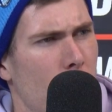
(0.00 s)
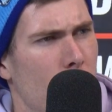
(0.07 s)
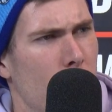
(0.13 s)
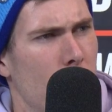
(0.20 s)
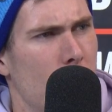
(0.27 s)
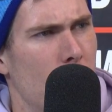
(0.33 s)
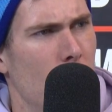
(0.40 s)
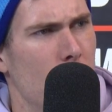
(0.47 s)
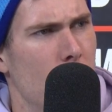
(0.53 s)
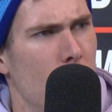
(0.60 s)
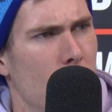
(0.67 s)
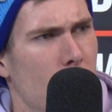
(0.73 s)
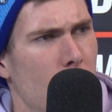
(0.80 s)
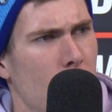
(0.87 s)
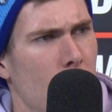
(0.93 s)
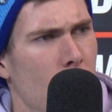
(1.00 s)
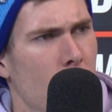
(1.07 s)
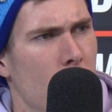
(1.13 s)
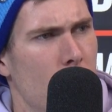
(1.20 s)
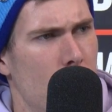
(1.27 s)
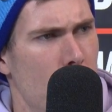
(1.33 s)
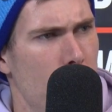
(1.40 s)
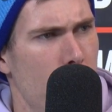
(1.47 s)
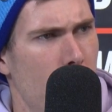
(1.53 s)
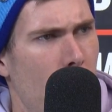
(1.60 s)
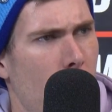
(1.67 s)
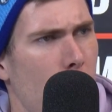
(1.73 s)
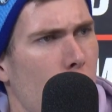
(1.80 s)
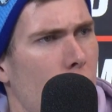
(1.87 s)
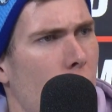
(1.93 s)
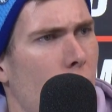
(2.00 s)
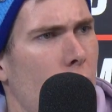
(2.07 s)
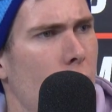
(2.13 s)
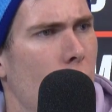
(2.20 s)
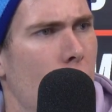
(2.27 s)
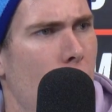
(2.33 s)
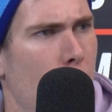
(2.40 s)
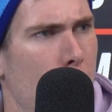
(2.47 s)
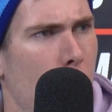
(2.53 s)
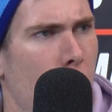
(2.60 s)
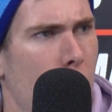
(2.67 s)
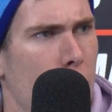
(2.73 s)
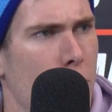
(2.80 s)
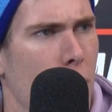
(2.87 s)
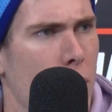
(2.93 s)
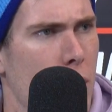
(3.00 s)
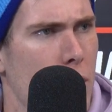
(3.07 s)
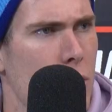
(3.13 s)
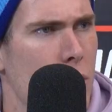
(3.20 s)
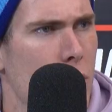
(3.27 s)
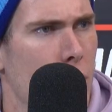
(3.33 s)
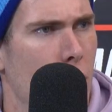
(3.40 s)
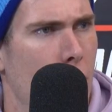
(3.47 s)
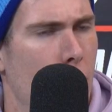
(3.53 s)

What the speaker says: I want to say, to the CBA, where they are now paying players